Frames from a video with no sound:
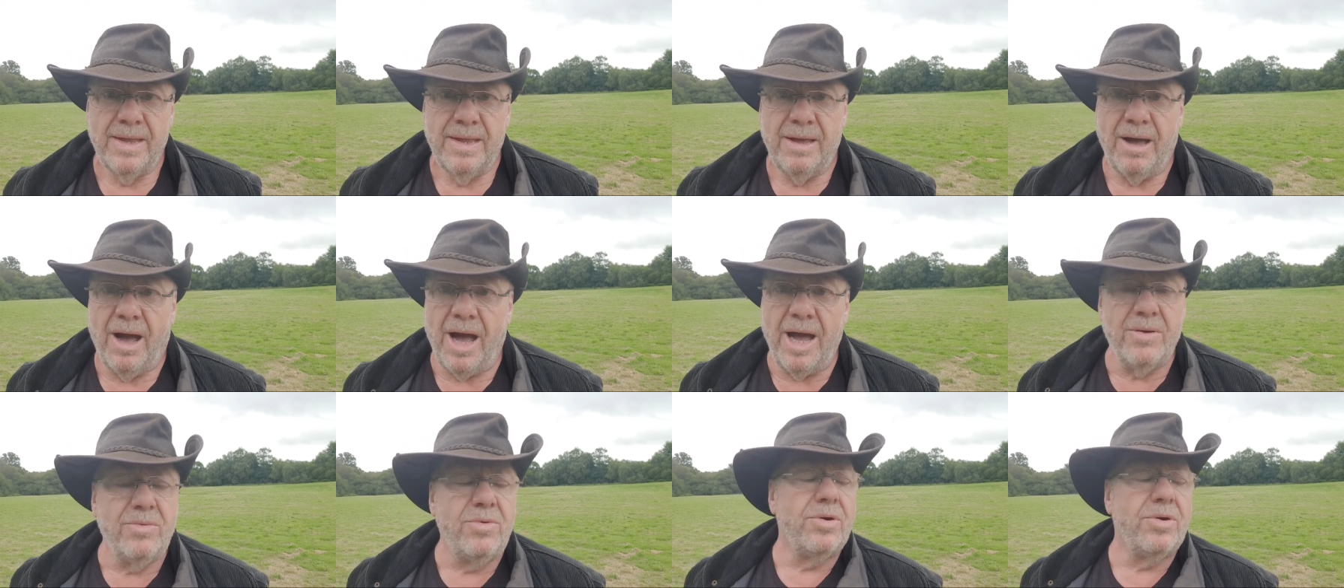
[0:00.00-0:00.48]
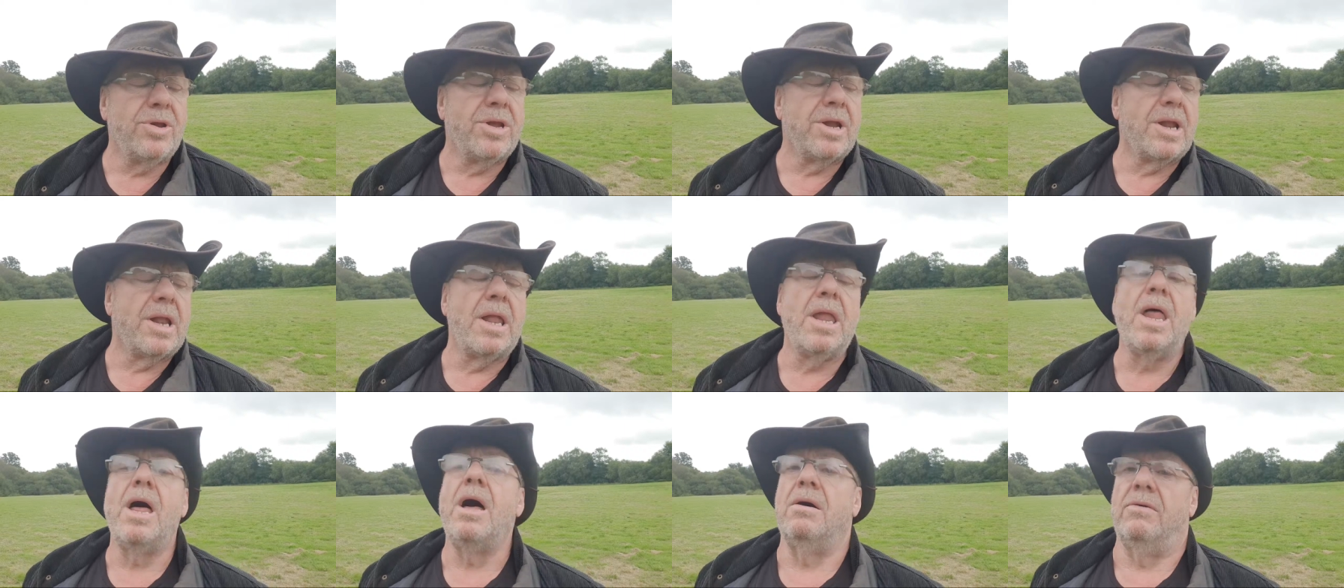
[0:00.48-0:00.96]
I would
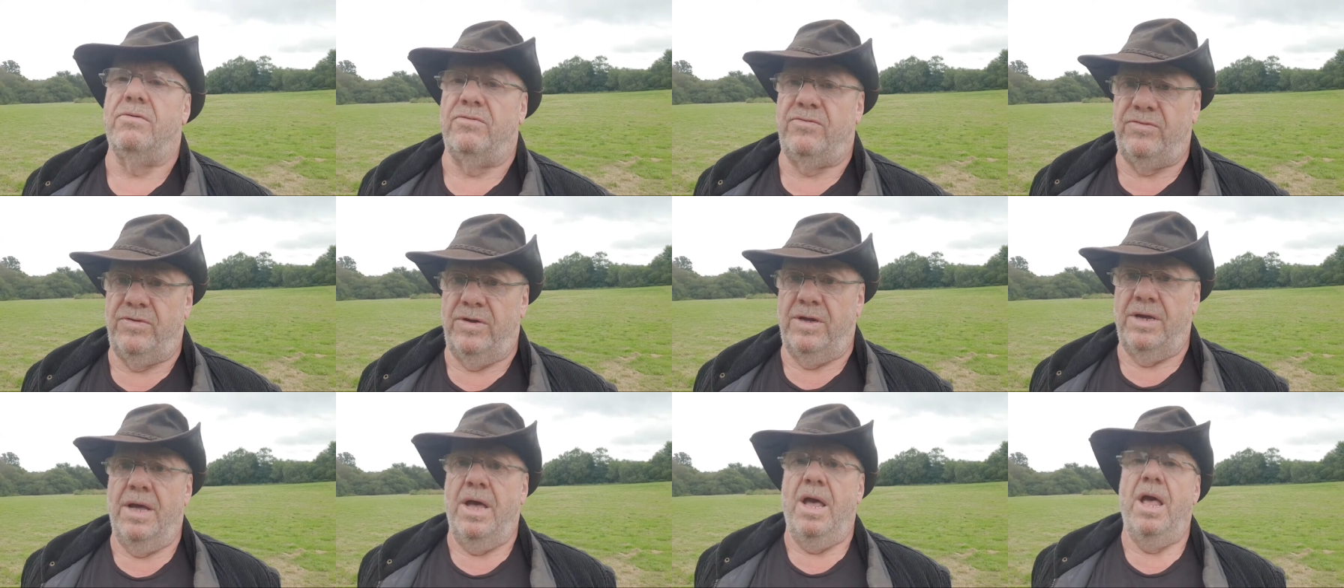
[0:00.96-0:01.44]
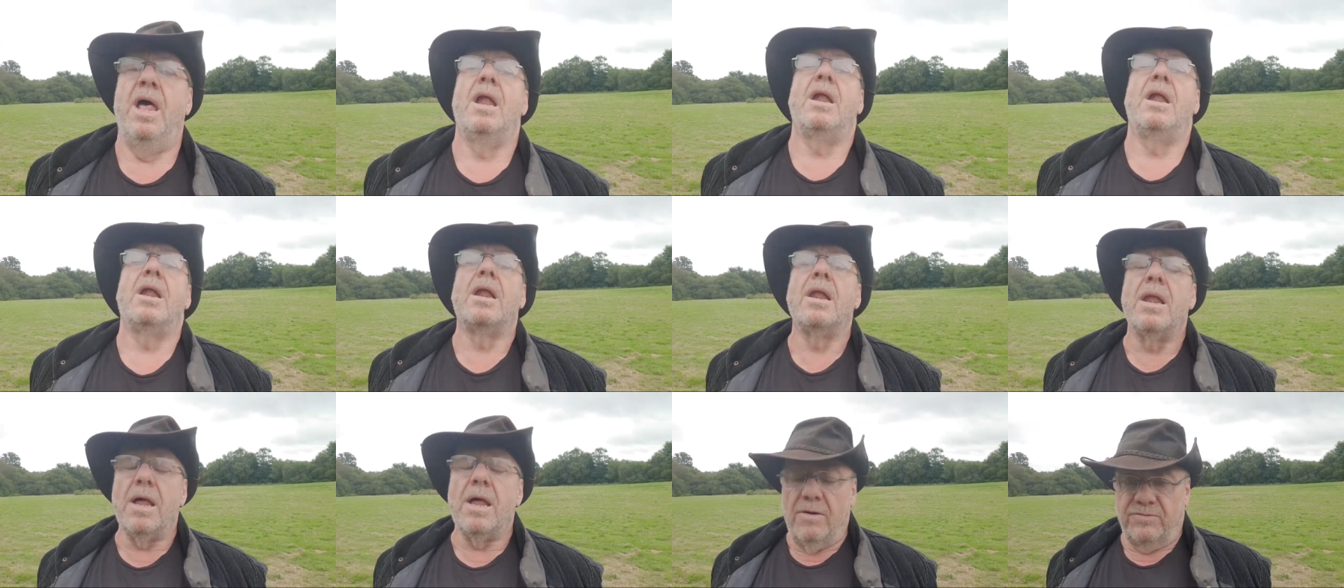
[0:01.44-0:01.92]
love
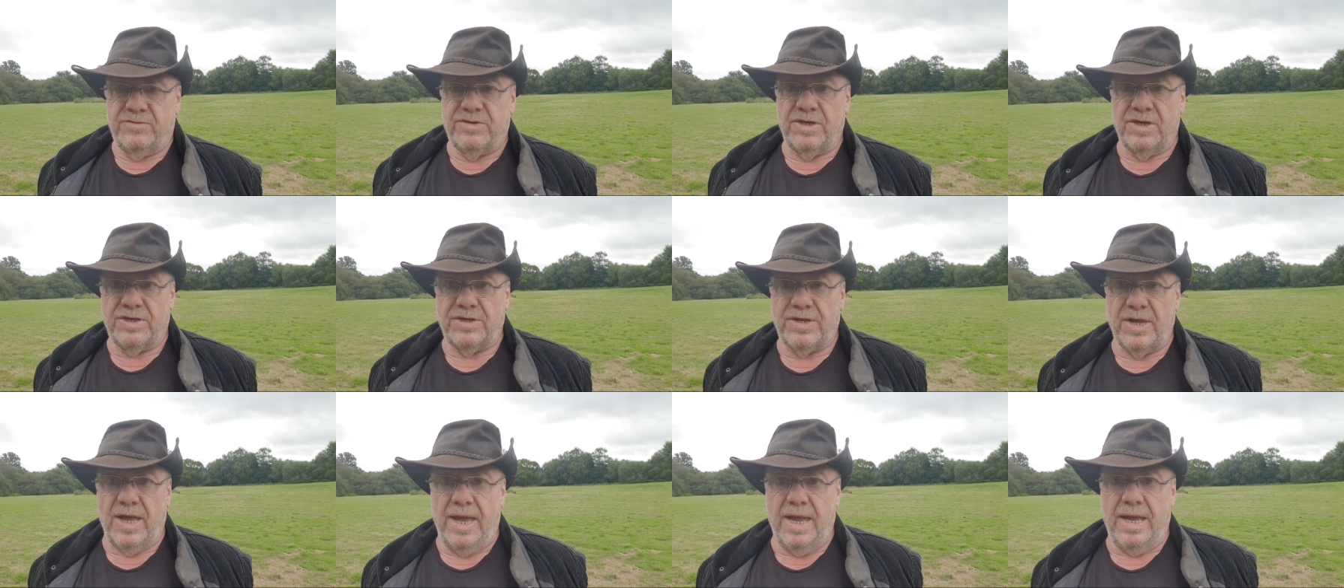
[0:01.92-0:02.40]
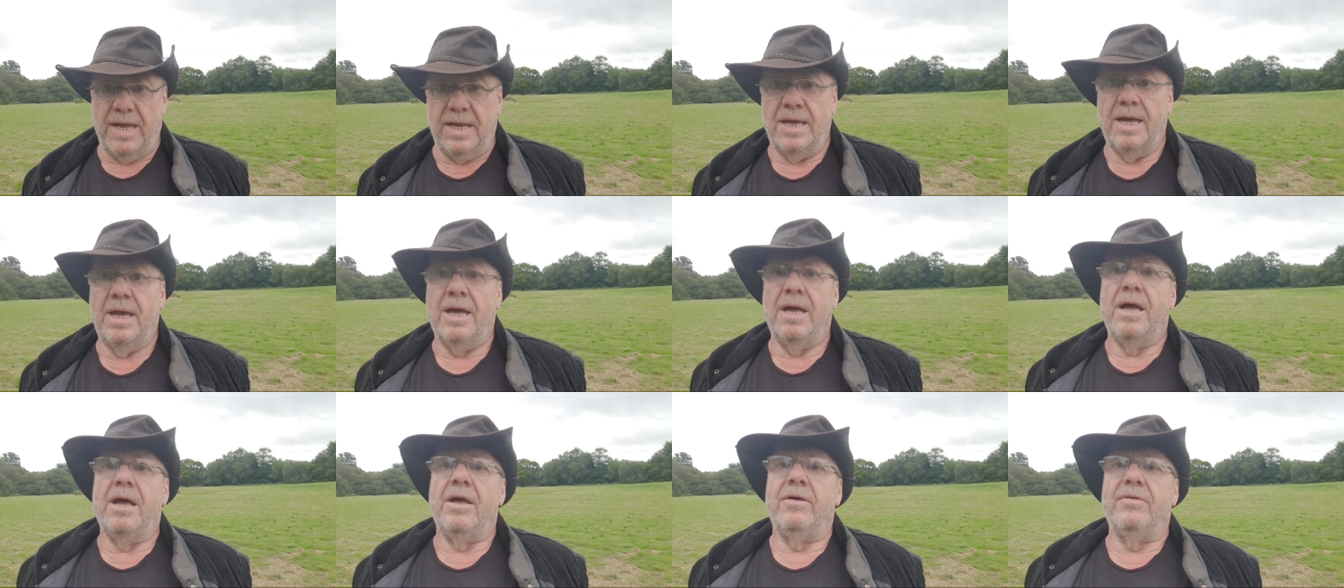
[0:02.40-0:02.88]
to say
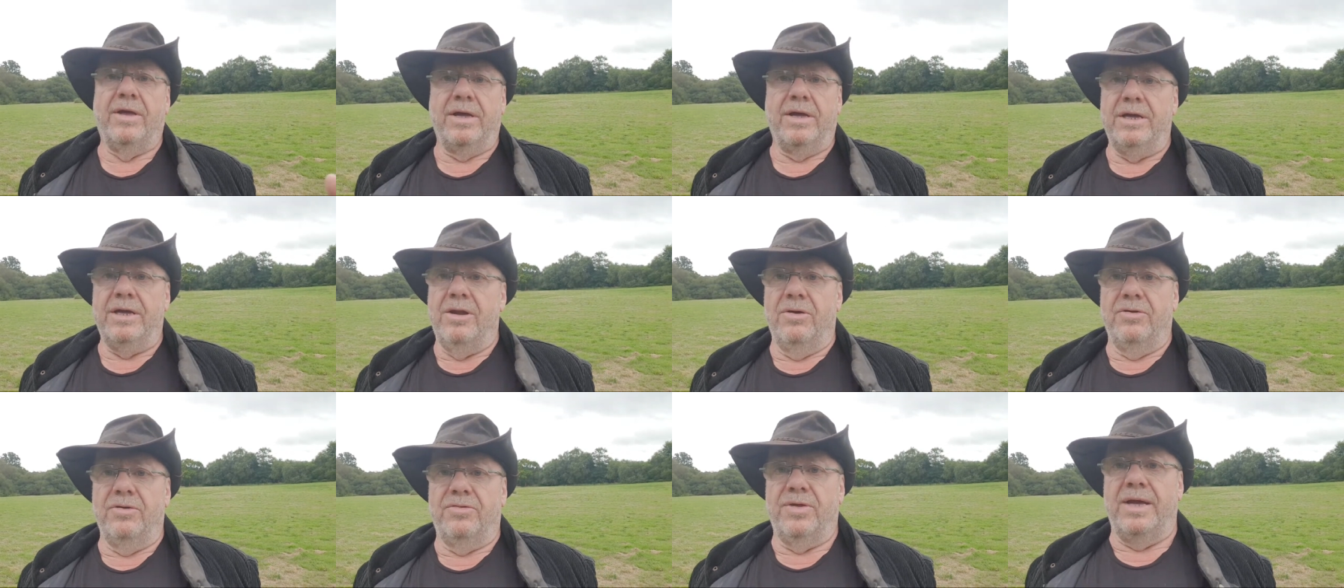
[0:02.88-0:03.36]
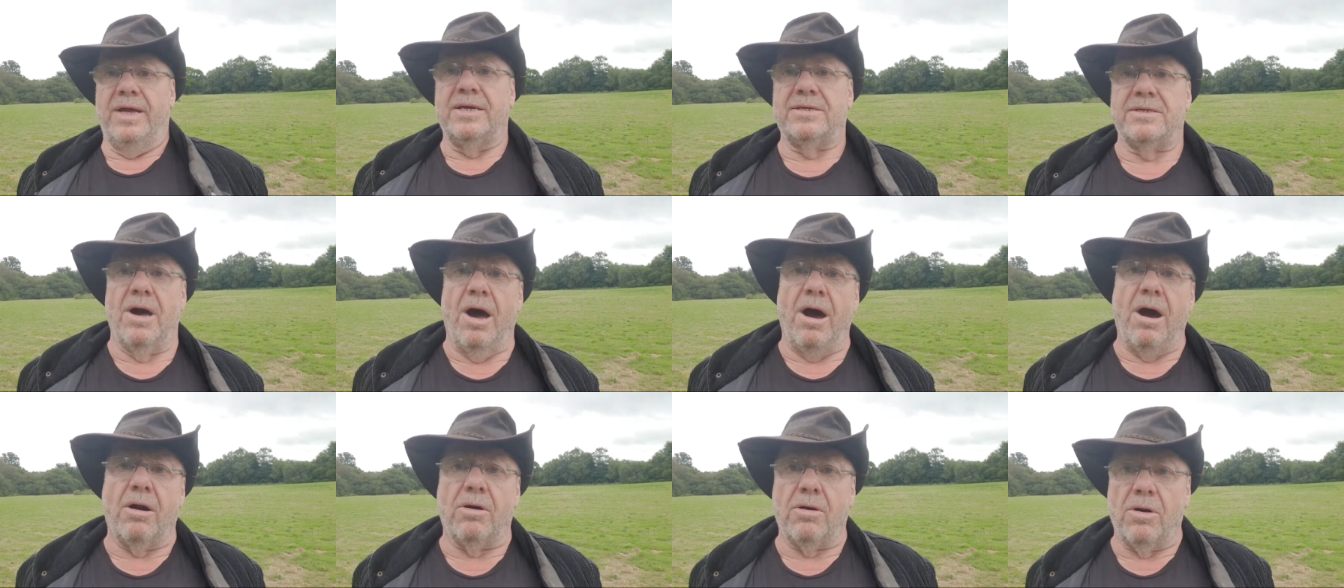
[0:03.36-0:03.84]
that, things
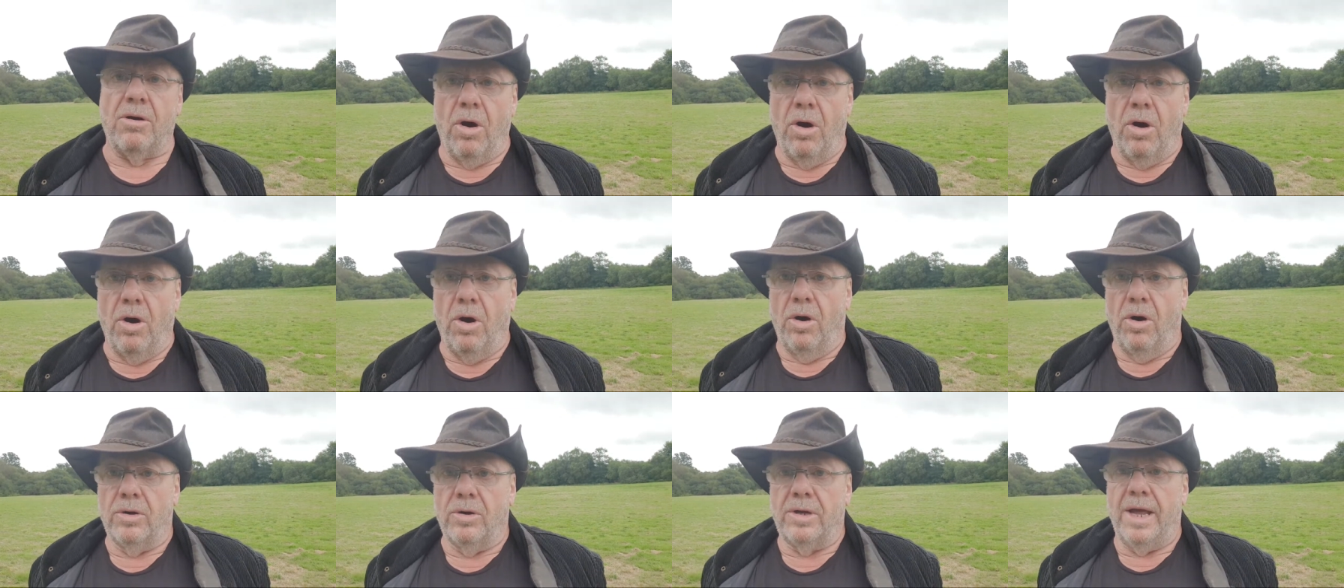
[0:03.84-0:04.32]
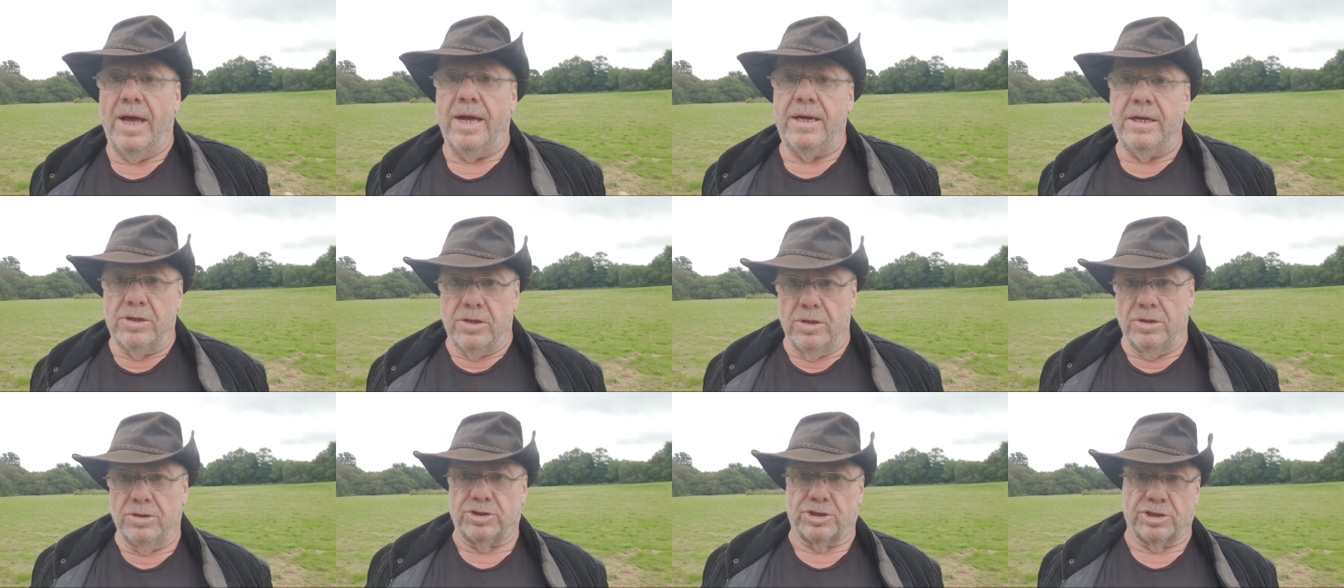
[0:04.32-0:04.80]
are on a
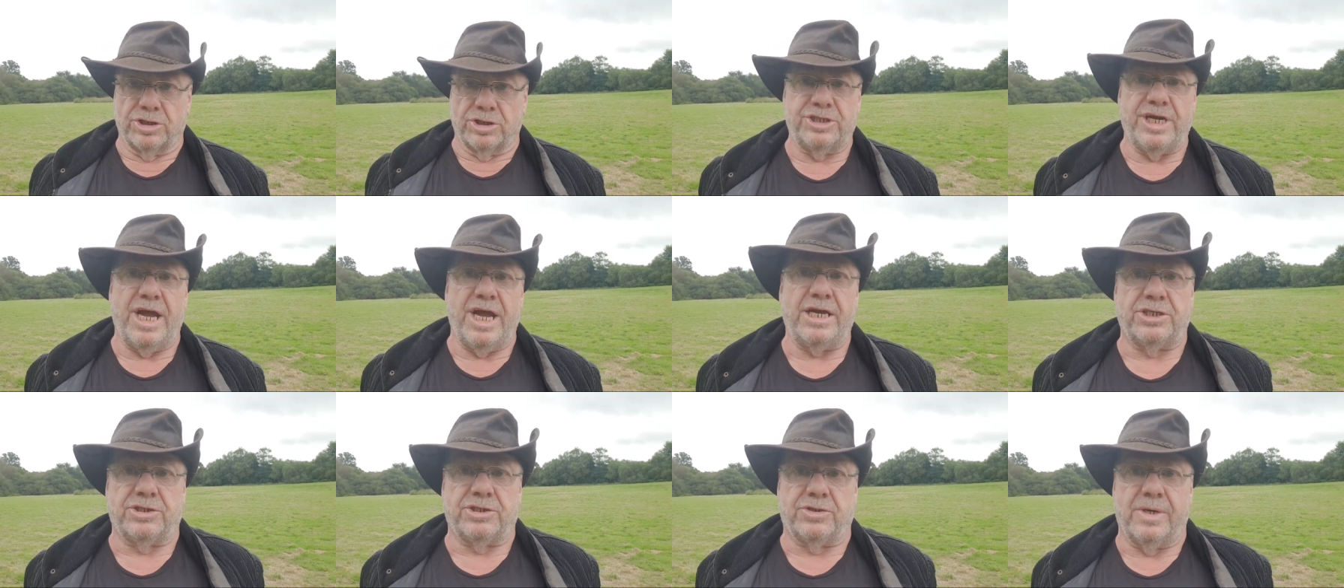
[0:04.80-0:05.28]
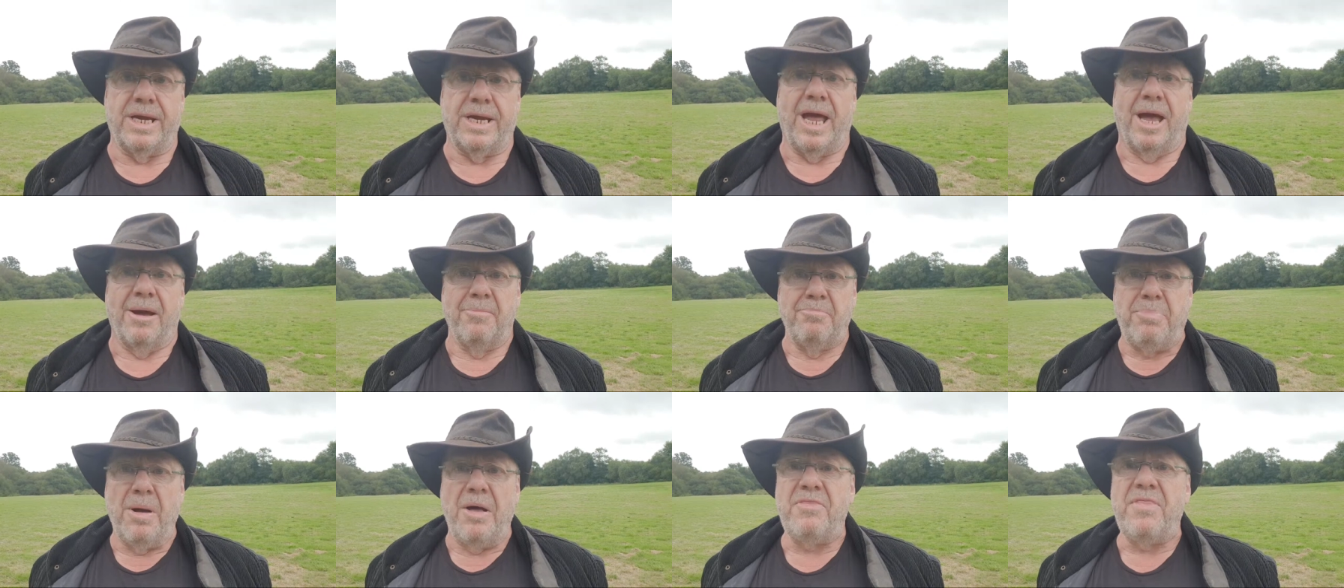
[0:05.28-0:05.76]
good trajectory,
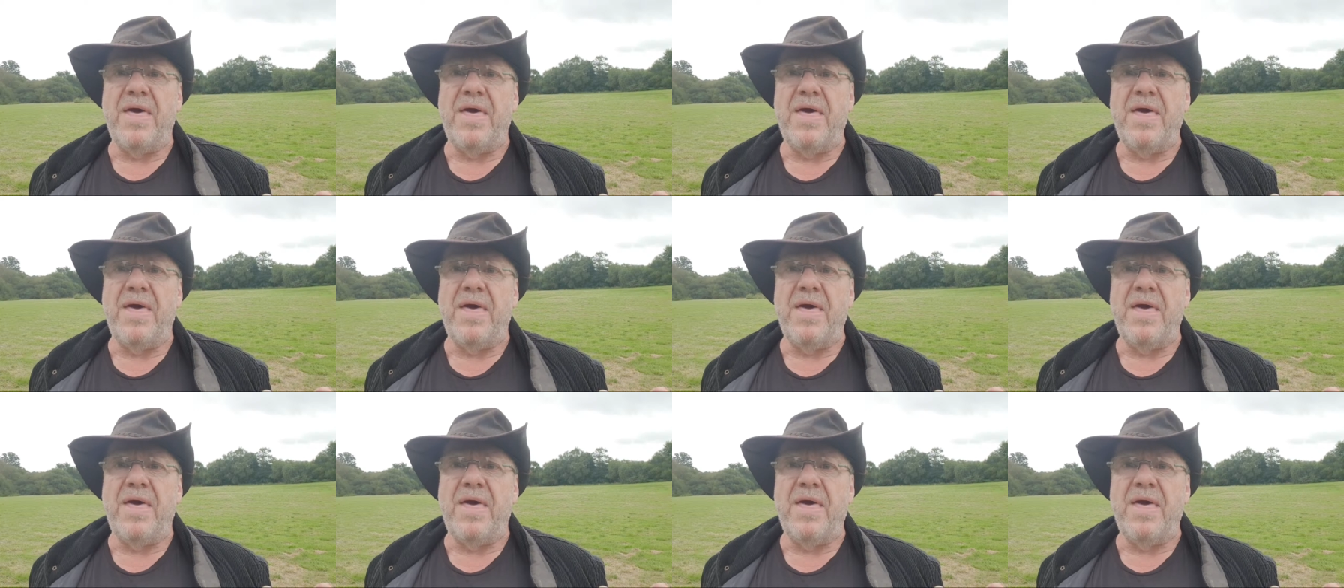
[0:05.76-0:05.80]
but